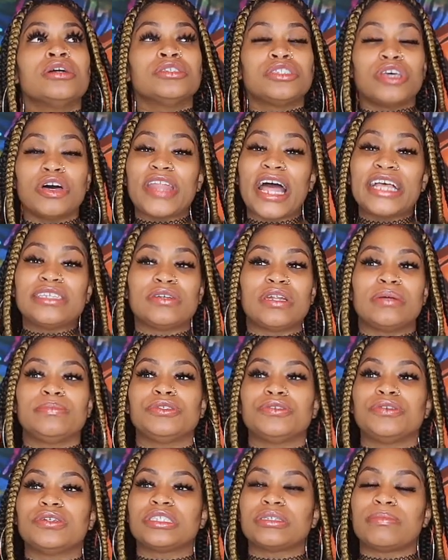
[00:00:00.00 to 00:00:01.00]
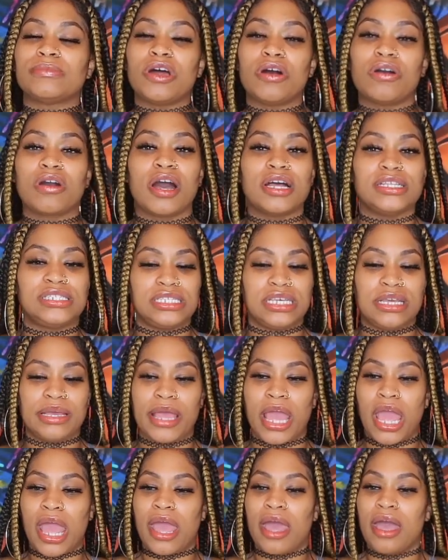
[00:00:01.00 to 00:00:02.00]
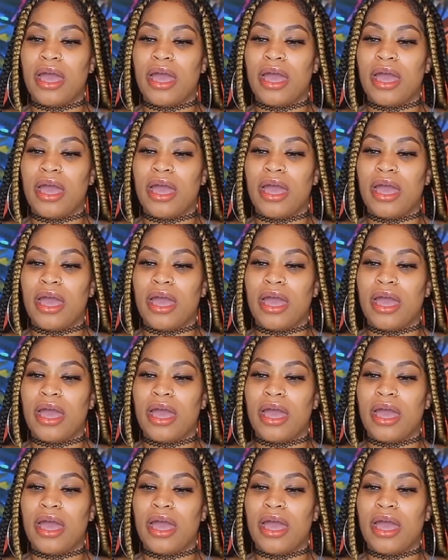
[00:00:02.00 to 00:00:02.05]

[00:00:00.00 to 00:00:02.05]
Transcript: so that's what I'm doing, some low content.